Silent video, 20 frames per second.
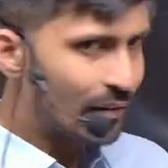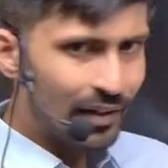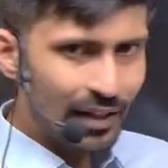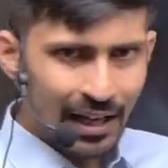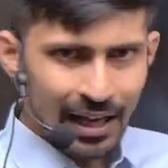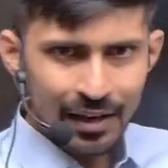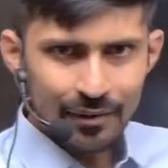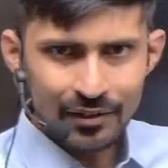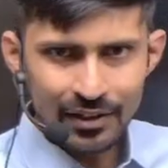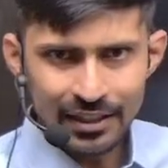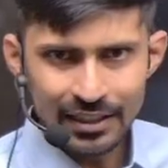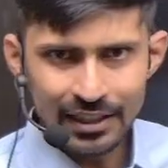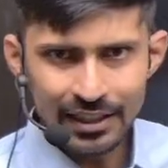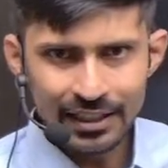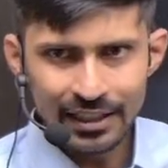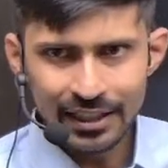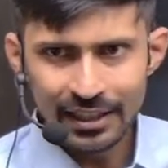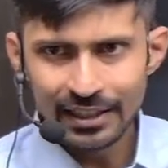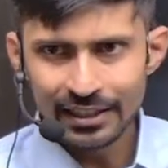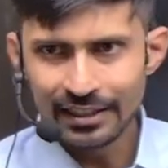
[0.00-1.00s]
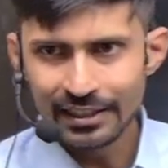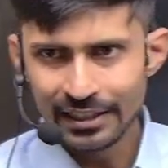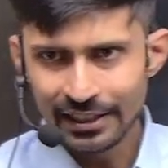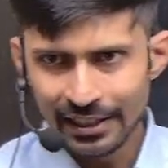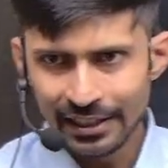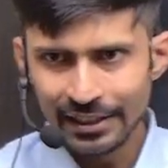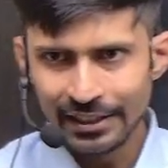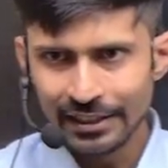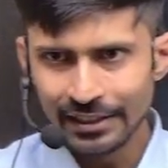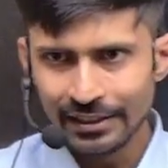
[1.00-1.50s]
I have written here in
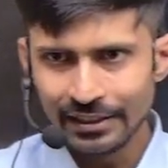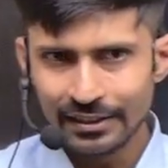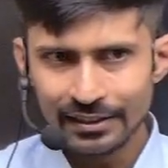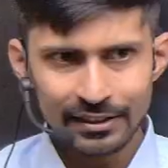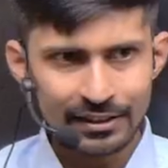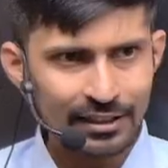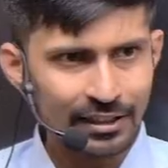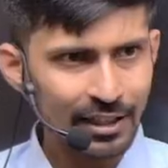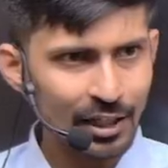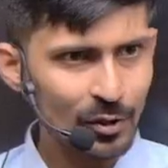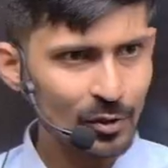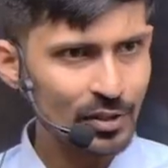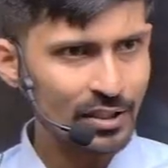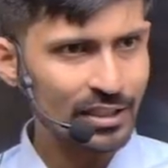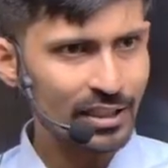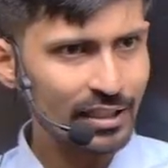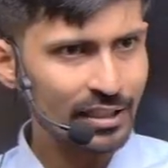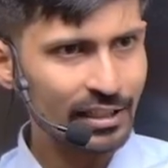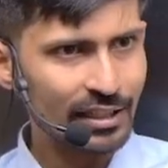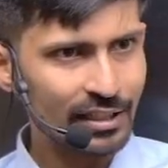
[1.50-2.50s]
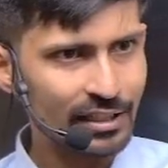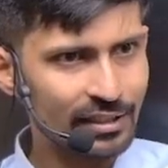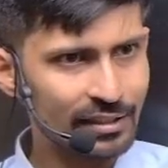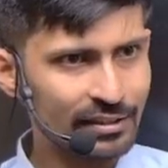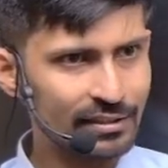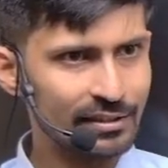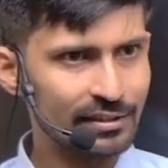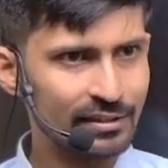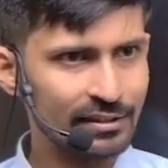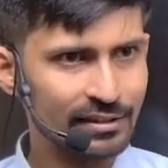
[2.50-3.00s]
green, now see here.
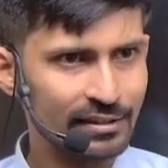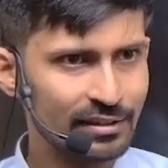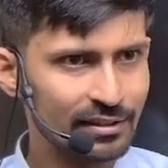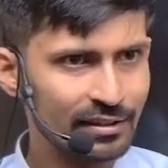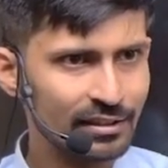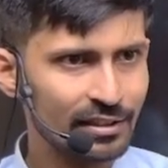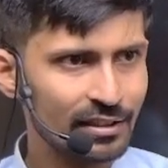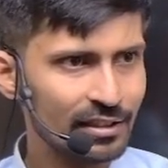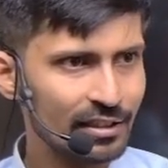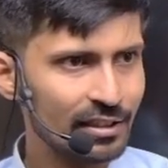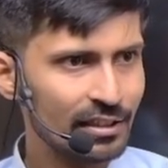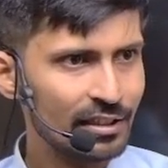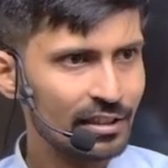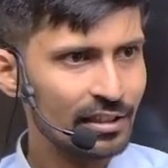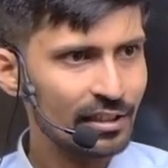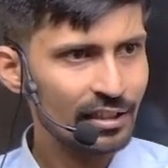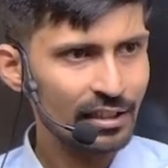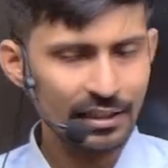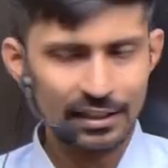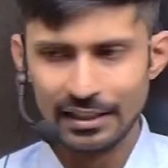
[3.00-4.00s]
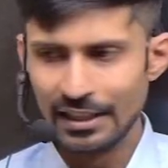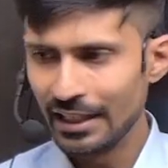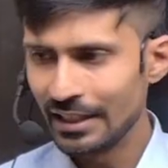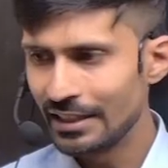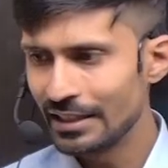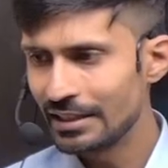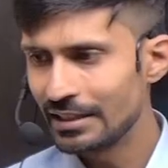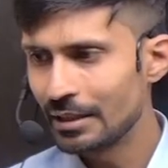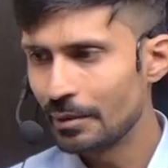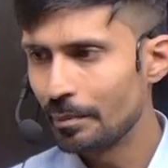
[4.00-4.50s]
That is
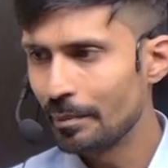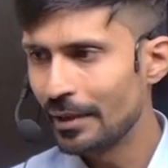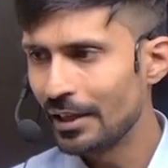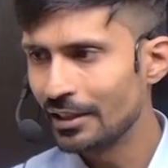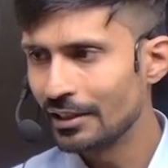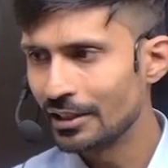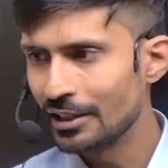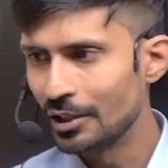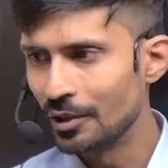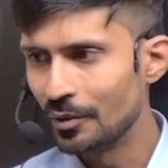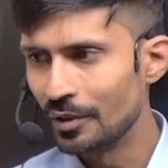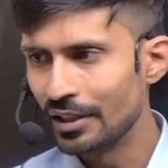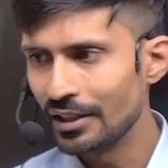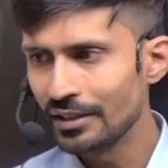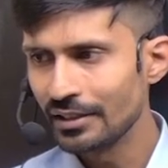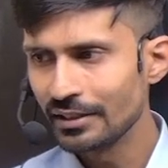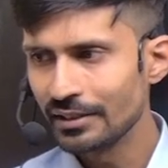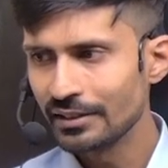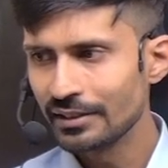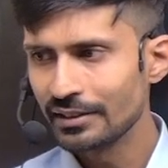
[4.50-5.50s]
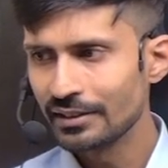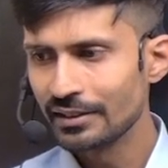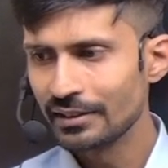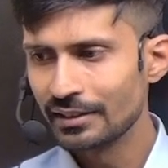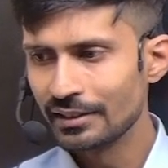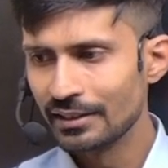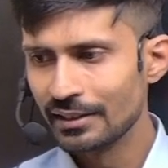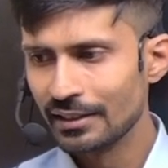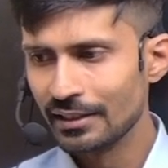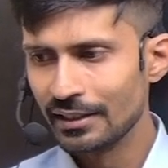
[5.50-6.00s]
the main theory
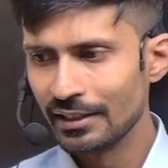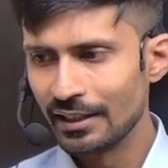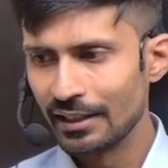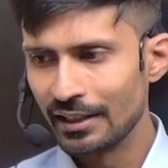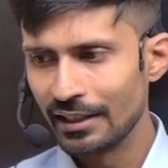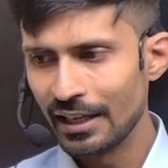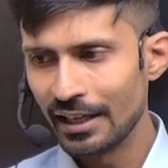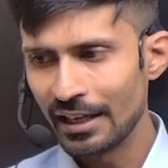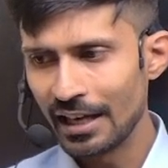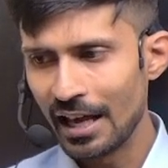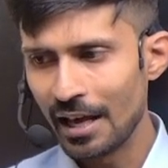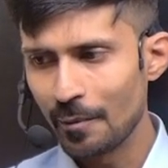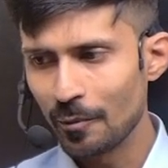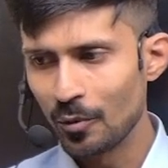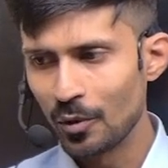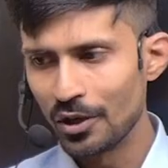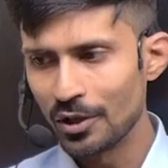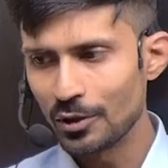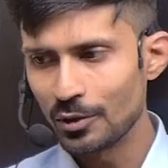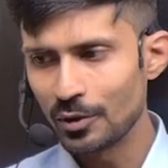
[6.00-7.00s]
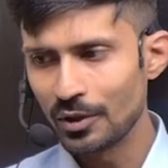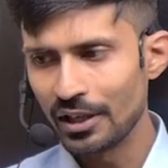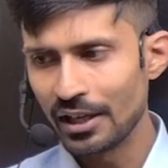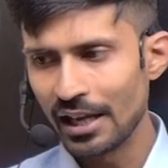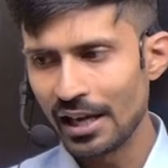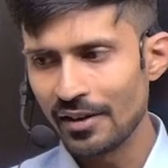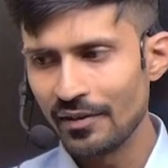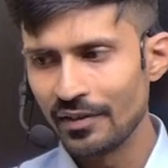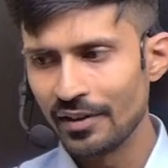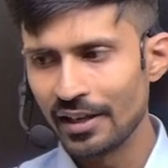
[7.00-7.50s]
that I am going to
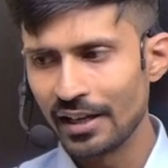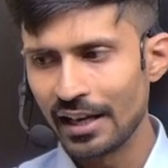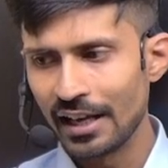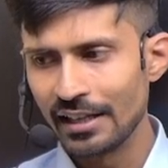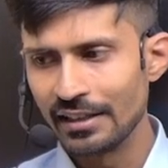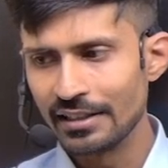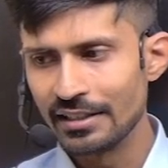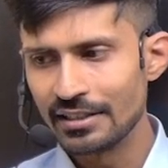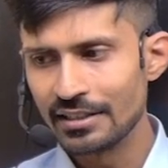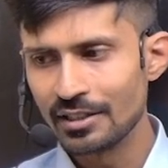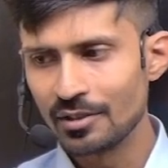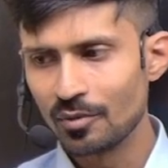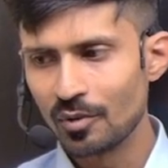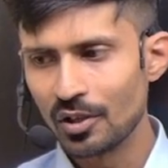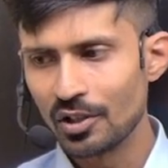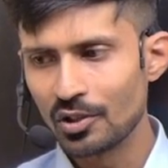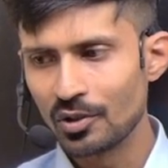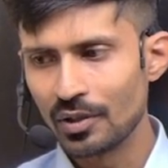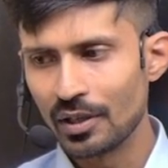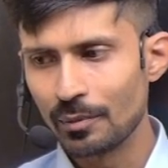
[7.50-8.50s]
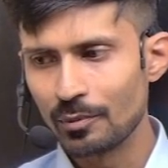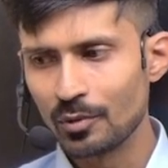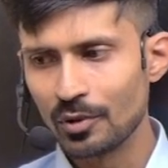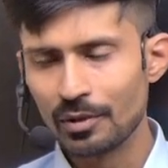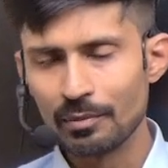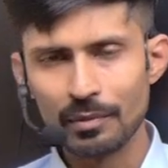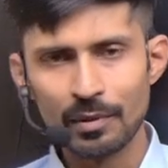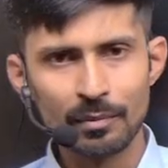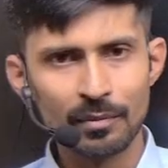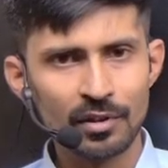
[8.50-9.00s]
derive here, and this is what you have to
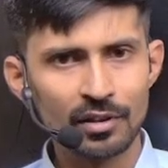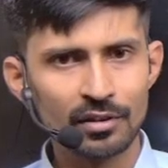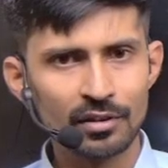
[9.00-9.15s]
remember.